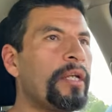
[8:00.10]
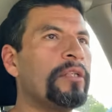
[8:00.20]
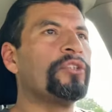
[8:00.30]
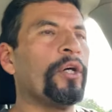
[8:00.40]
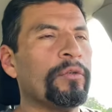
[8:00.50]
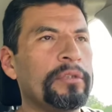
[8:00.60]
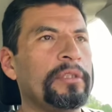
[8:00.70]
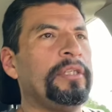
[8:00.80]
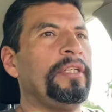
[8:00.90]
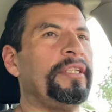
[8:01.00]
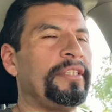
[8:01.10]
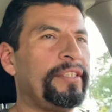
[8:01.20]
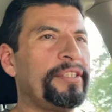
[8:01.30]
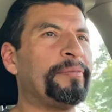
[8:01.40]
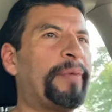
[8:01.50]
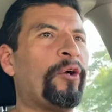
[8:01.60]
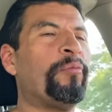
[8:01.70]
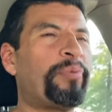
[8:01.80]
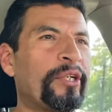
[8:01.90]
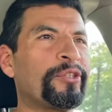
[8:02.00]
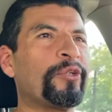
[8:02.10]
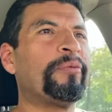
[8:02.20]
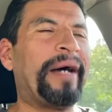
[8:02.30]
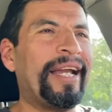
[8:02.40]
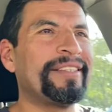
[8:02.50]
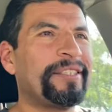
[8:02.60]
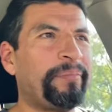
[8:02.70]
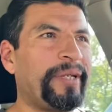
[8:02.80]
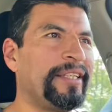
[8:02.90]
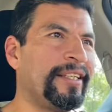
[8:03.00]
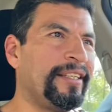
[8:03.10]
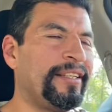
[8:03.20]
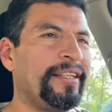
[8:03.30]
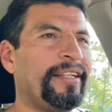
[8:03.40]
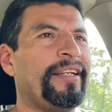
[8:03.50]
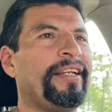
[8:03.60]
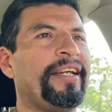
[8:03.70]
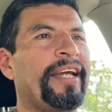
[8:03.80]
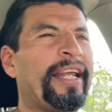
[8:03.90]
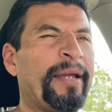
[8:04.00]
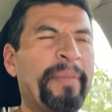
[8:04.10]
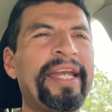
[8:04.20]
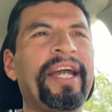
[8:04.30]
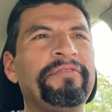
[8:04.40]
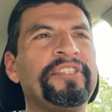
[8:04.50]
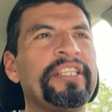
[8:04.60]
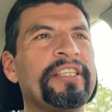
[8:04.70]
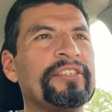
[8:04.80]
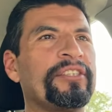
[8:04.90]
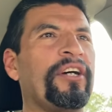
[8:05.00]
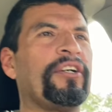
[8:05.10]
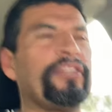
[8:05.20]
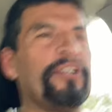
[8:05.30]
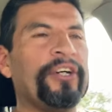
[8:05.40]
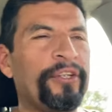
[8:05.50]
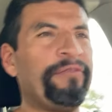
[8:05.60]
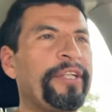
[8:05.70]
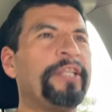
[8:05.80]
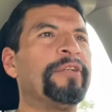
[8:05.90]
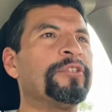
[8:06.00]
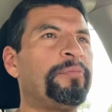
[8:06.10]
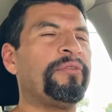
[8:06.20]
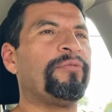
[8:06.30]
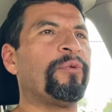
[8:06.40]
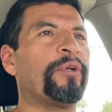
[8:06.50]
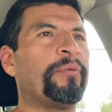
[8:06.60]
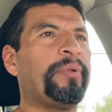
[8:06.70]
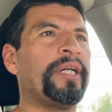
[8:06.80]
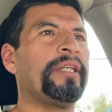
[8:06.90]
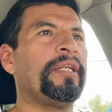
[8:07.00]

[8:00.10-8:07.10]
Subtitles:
So, this is my own personal biased opinion. And I might have said this on other videos before, but